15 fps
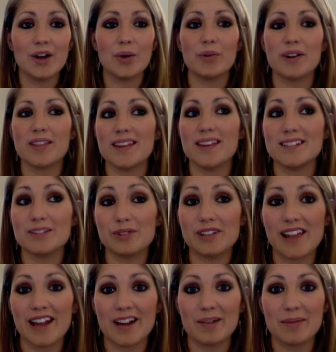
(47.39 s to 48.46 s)
One of the things I really
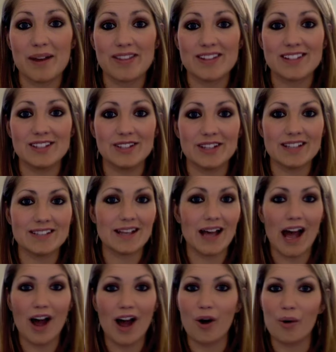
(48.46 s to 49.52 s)
like about this look is
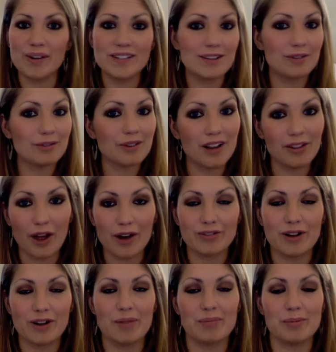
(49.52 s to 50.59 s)
I always get a lot of
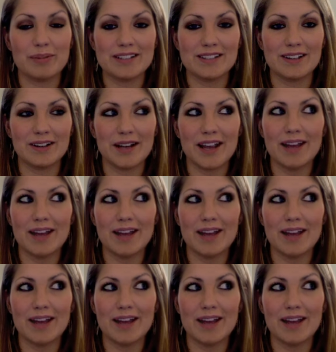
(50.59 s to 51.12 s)
compliments on it,